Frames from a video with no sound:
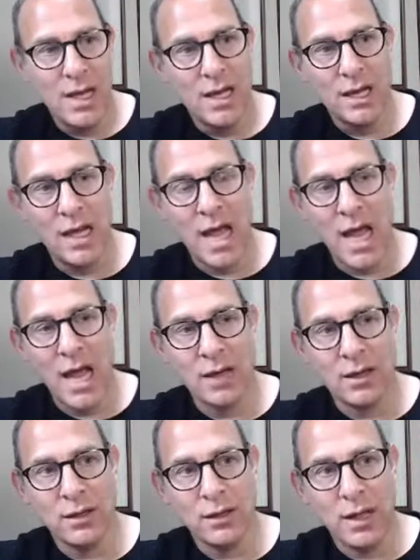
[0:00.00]

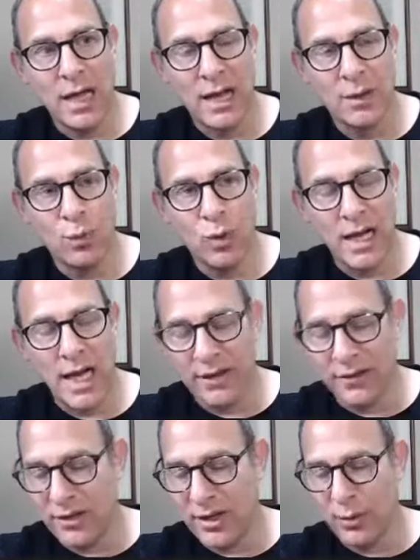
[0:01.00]
And what I
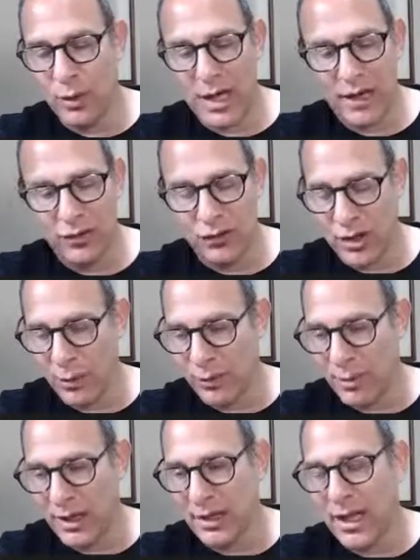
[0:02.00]
see, what I share with
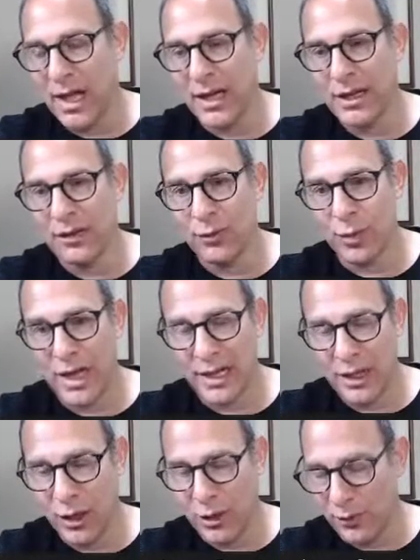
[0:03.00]
my clients, what I
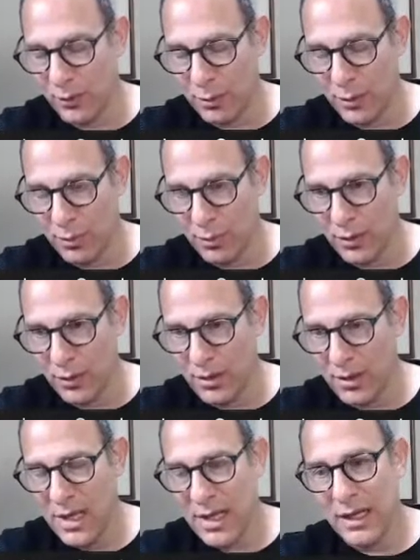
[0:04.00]
hear from people
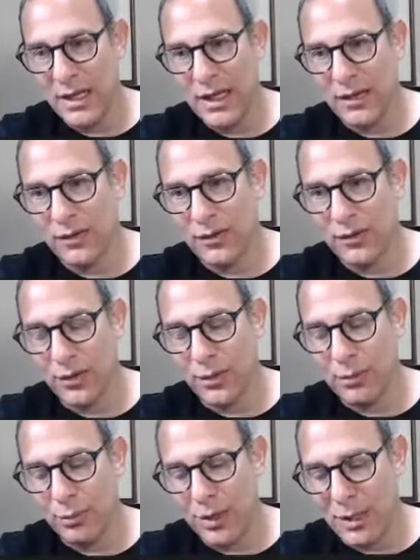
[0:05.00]
is
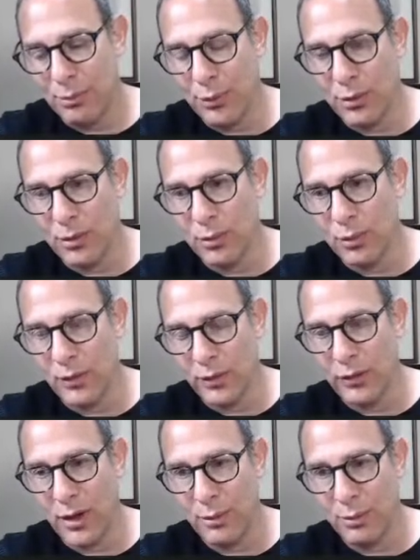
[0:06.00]
well, first
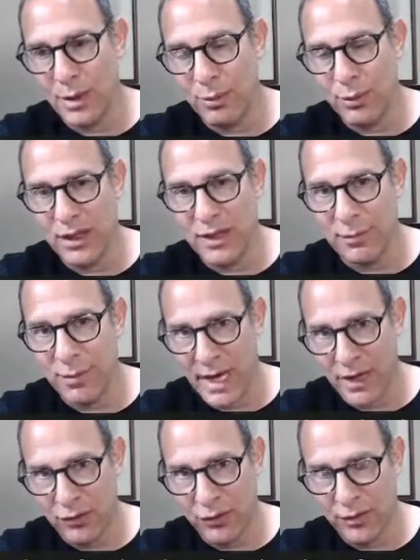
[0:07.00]
of all, people leave
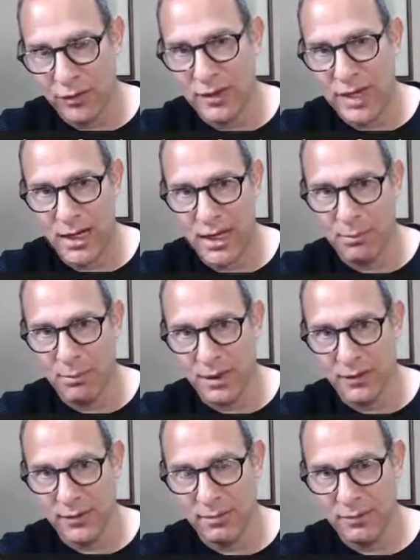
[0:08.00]
managers, not companies.